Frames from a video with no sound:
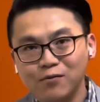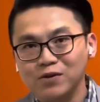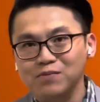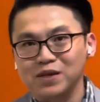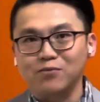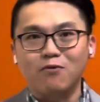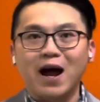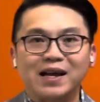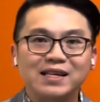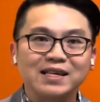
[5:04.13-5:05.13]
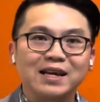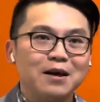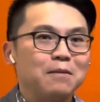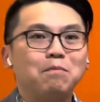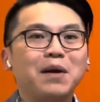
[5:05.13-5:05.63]
would have been writing
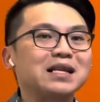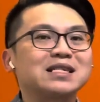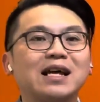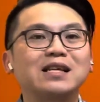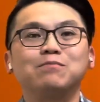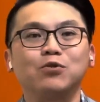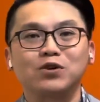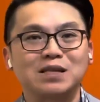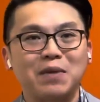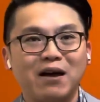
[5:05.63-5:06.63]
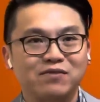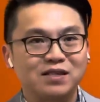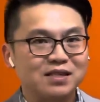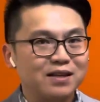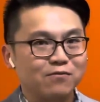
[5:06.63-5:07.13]
best-selling books about
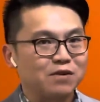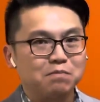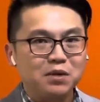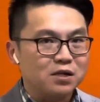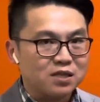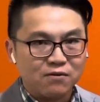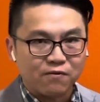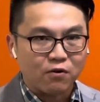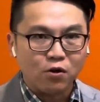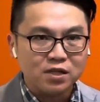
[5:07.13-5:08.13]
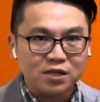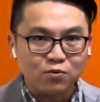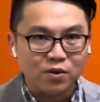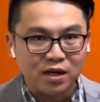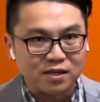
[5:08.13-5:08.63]
this. They would have milked it for all its
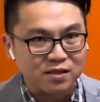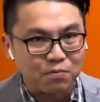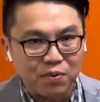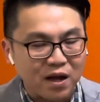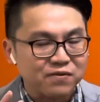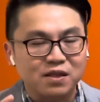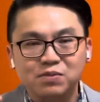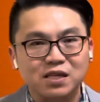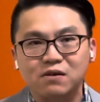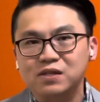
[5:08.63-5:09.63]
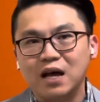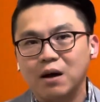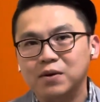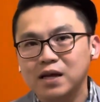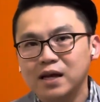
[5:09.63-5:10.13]
worth and puffed themselves
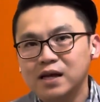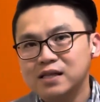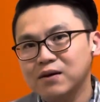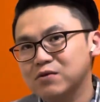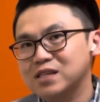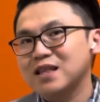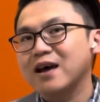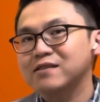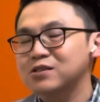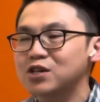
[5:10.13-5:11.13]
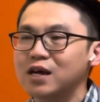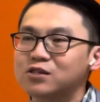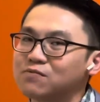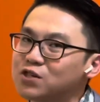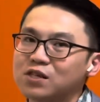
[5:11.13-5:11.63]
up. They would have started the church
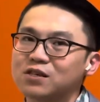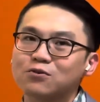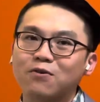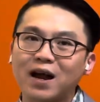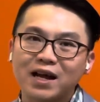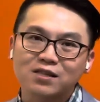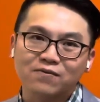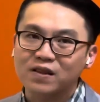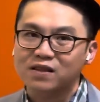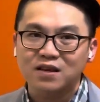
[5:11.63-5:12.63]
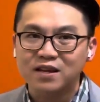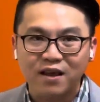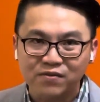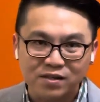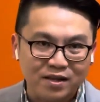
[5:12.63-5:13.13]
of Jesus Christ of the third
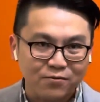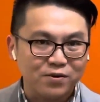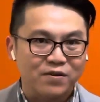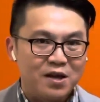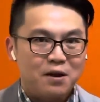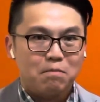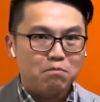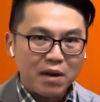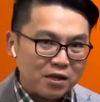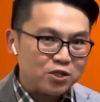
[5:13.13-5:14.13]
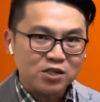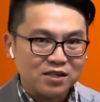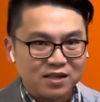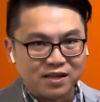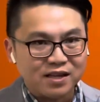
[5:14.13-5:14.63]
heaven. They would have
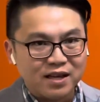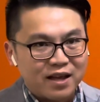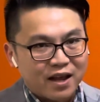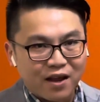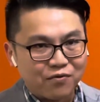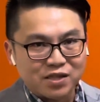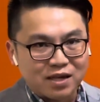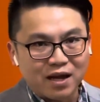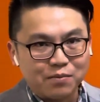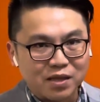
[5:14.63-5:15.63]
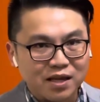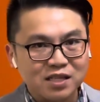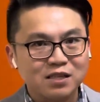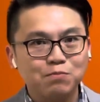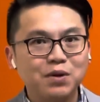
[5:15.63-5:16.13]
mentioned it every time they
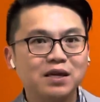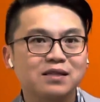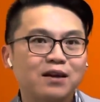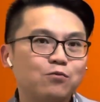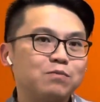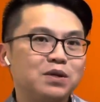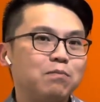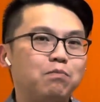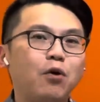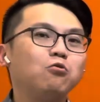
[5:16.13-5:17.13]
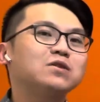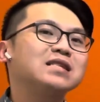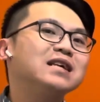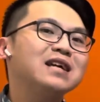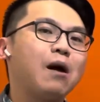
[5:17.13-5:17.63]
speak. They would be
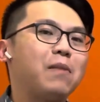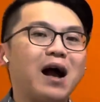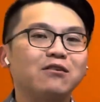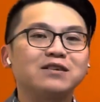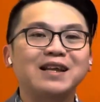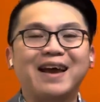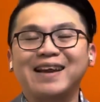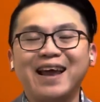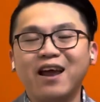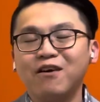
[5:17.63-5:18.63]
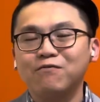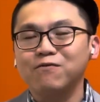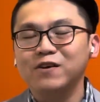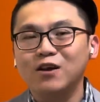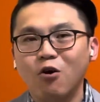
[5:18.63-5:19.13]
boasting about it at
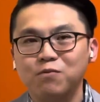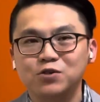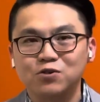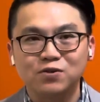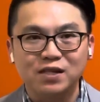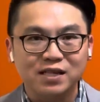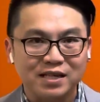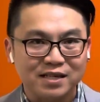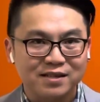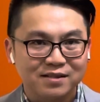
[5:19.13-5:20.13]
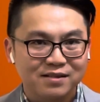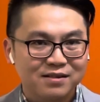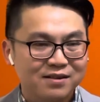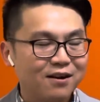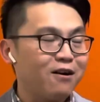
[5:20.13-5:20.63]
every opportunity.
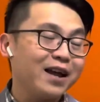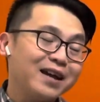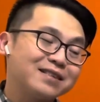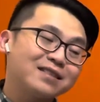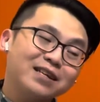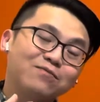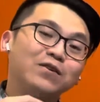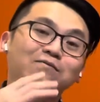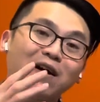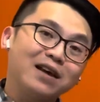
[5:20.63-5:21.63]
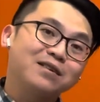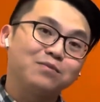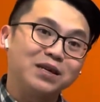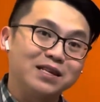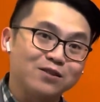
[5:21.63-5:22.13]
Oh, hey, thanks for inviting
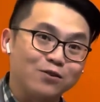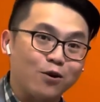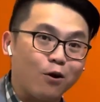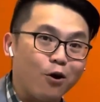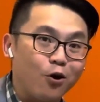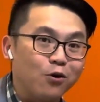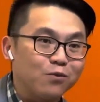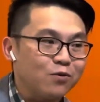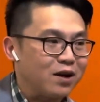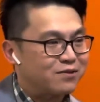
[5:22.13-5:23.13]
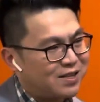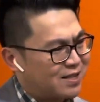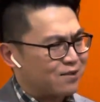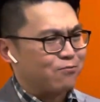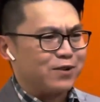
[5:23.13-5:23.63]
me to your home. Wow, this
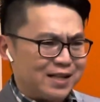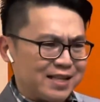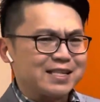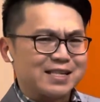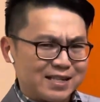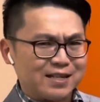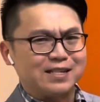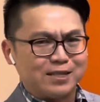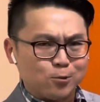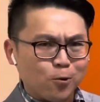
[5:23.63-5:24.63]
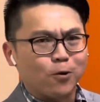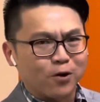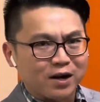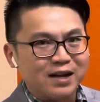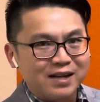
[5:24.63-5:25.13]
is a really sturdy door.